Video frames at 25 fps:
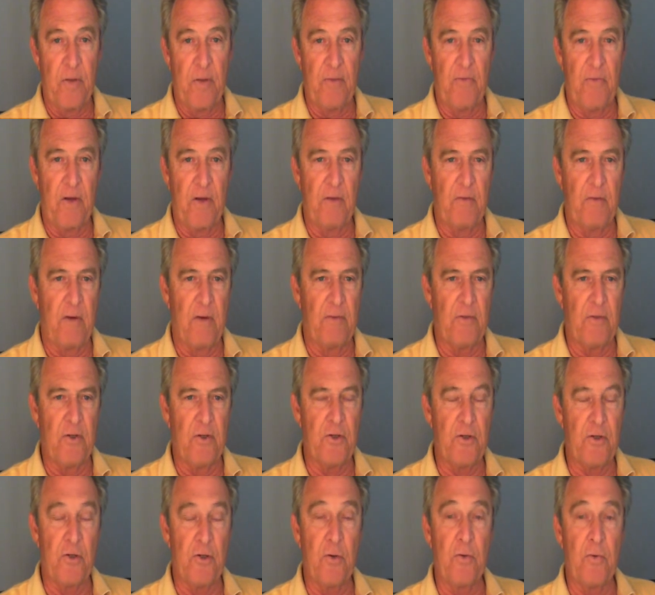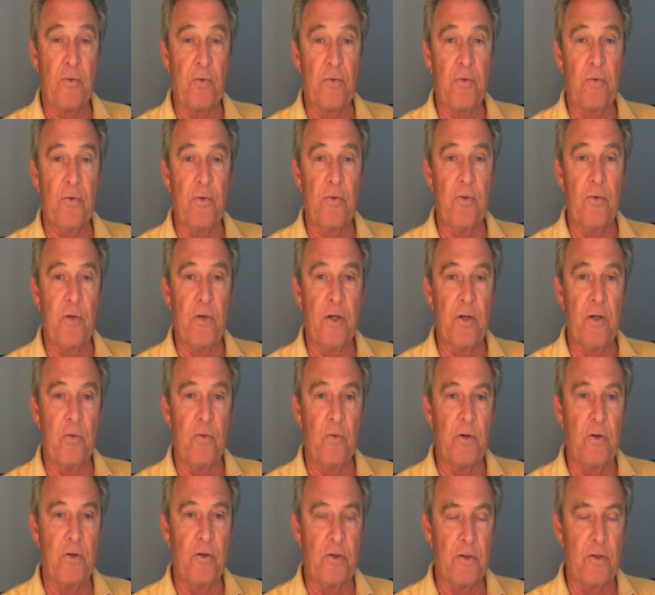But if you ever have to just go through and
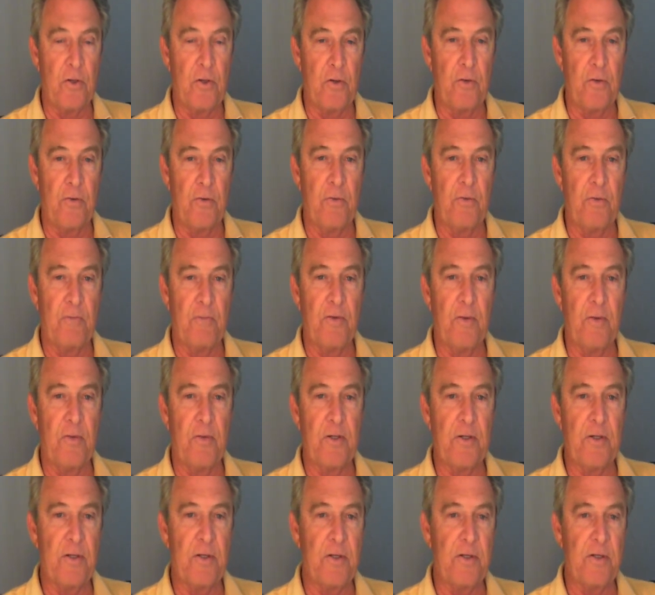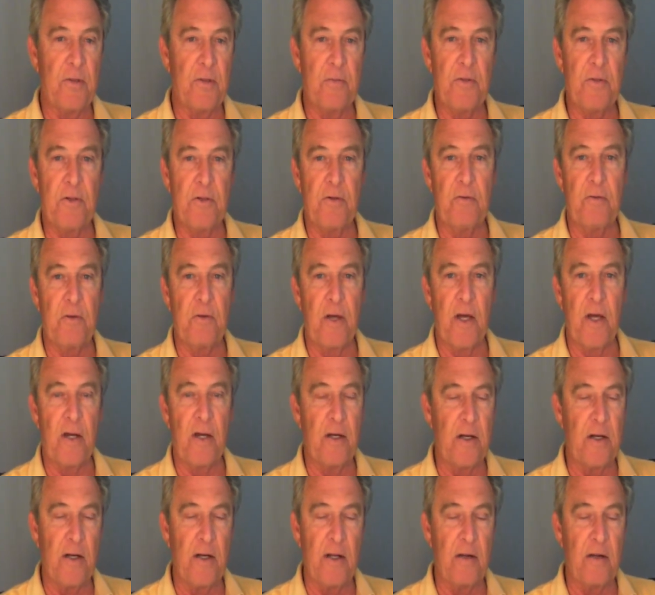you want to just look through the framing systems and you're
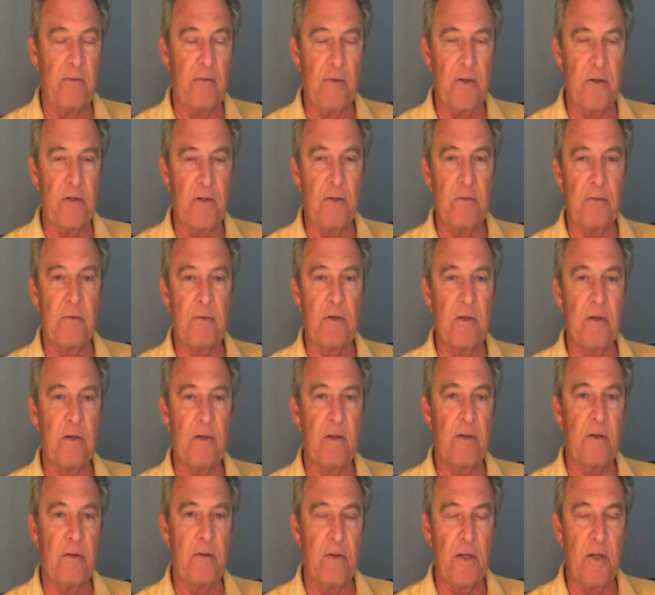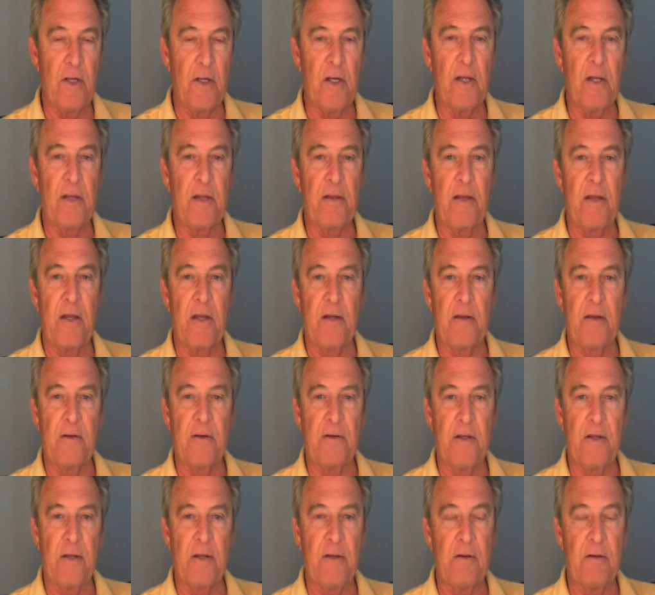not in an elevation or anything, you can click that and
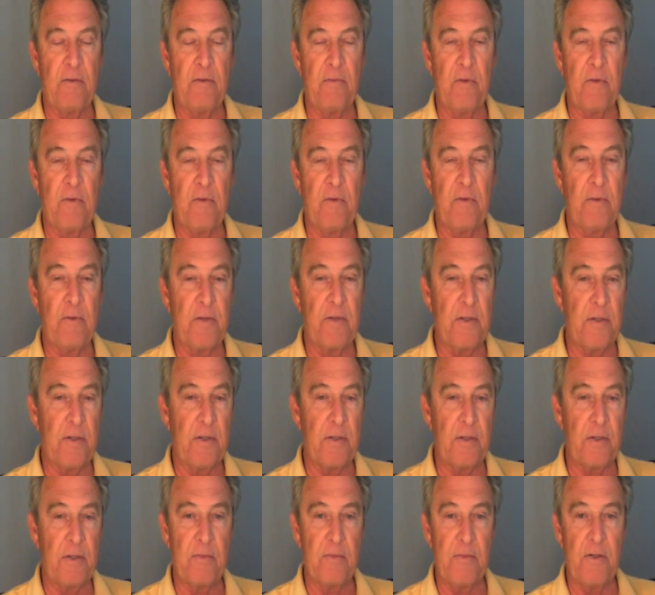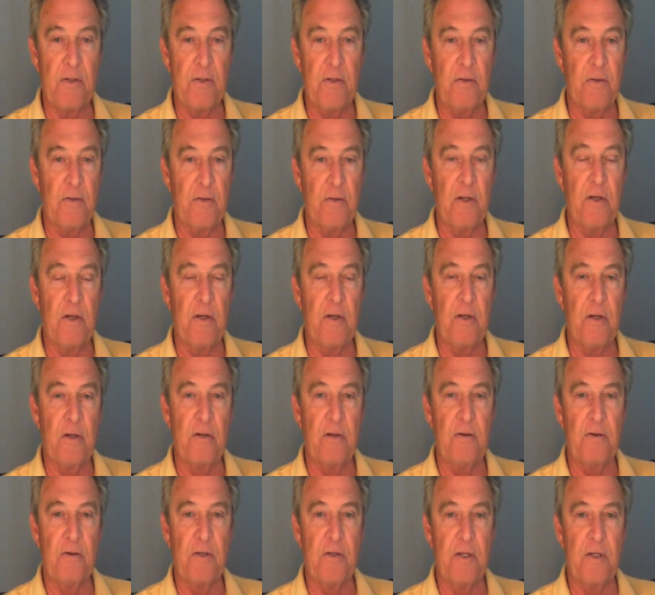it'll take you to the framing systems,
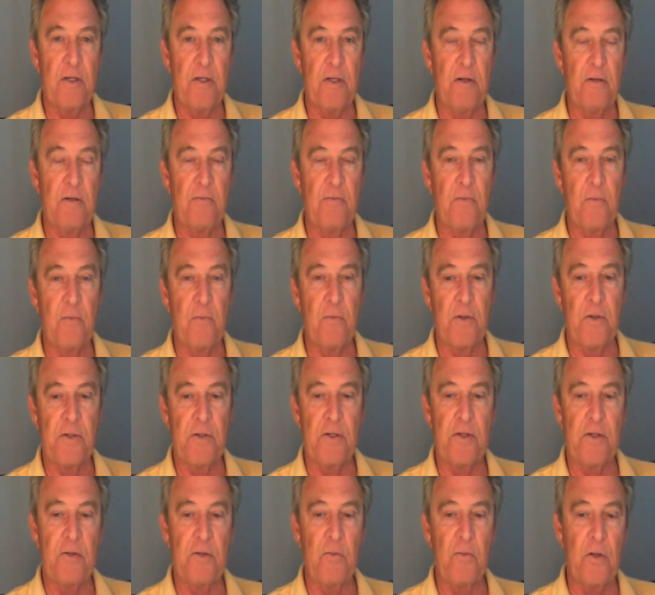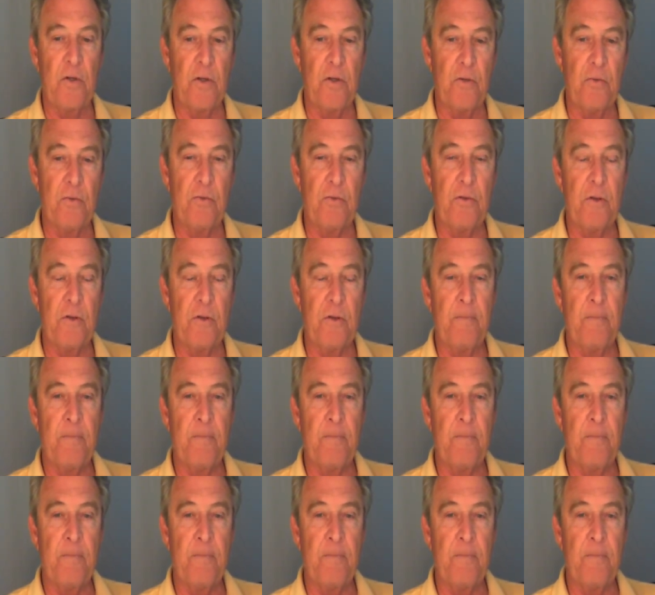and you see the different ones that you want to use.